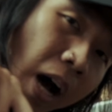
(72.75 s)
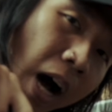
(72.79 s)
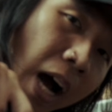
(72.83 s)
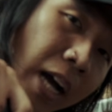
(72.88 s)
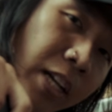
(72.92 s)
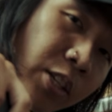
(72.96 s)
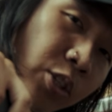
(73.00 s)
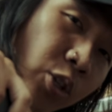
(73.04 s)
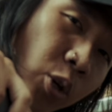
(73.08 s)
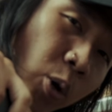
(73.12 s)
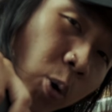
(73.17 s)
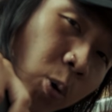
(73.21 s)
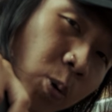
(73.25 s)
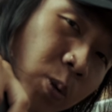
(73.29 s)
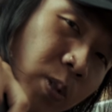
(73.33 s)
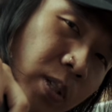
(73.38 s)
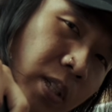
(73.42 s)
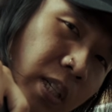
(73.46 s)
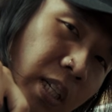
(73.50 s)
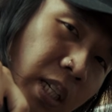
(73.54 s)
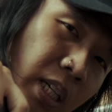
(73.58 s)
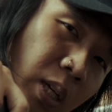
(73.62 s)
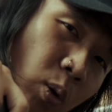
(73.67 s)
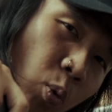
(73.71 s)
I chose
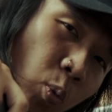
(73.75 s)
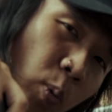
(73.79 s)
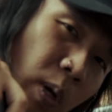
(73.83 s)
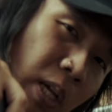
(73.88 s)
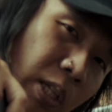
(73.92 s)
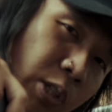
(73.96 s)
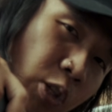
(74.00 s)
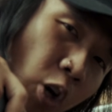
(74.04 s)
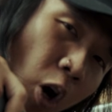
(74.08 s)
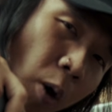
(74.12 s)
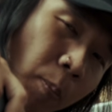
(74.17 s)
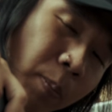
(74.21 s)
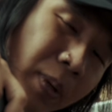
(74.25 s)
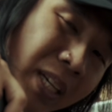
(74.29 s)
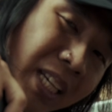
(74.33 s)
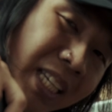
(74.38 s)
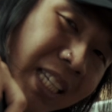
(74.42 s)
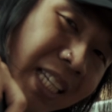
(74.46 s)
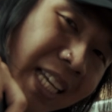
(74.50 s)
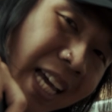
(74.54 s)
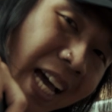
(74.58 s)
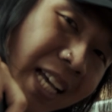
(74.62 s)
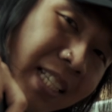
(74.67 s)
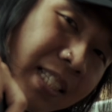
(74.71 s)
the Wheeltop
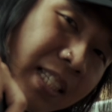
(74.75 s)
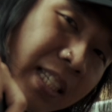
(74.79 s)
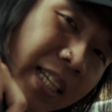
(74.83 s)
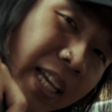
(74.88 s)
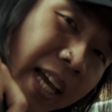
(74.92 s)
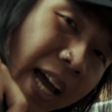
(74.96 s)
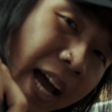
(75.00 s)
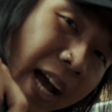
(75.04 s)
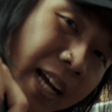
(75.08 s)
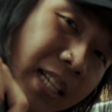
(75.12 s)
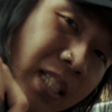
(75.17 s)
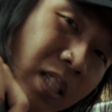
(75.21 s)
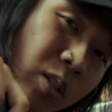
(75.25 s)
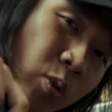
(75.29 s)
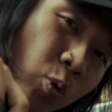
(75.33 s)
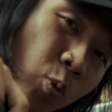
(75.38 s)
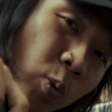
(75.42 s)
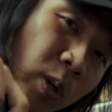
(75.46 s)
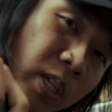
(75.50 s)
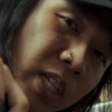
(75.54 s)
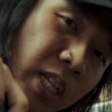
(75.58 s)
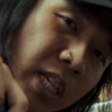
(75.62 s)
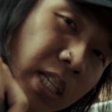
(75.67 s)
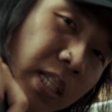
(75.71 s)
EDS-TX,
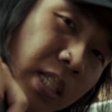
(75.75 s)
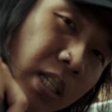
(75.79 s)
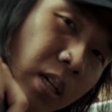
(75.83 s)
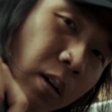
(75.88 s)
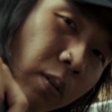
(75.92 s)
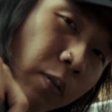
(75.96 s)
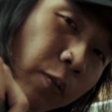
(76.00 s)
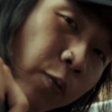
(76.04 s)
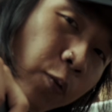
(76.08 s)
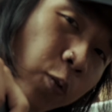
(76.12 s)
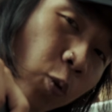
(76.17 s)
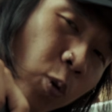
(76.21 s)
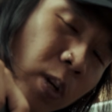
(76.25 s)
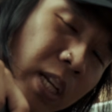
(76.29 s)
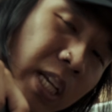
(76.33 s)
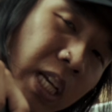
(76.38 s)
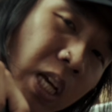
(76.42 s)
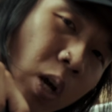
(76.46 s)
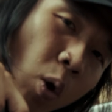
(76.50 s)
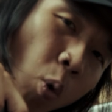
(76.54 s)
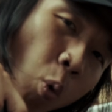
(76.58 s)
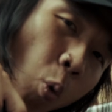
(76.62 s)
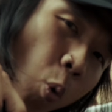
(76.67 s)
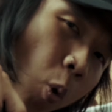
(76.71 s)
which is a
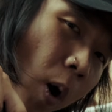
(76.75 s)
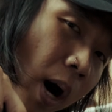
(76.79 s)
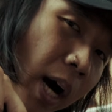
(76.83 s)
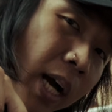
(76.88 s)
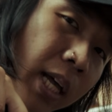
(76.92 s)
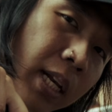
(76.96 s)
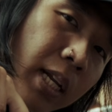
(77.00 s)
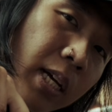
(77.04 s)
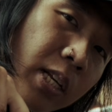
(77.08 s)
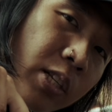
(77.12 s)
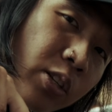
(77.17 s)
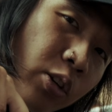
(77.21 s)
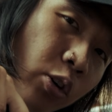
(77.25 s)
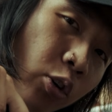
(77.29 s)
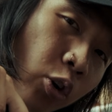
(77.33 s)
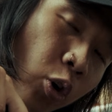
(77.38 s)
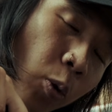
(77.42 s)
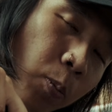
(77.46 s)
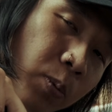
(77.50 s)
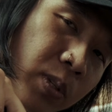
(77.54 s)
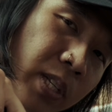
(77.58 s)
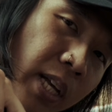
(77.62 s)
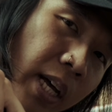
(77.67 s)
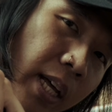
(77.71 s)
fully wireless
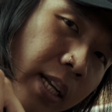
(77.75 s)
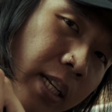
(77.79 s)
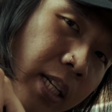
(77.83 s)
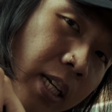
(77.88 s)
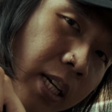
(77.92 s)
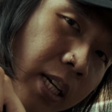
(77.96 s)
Groupset.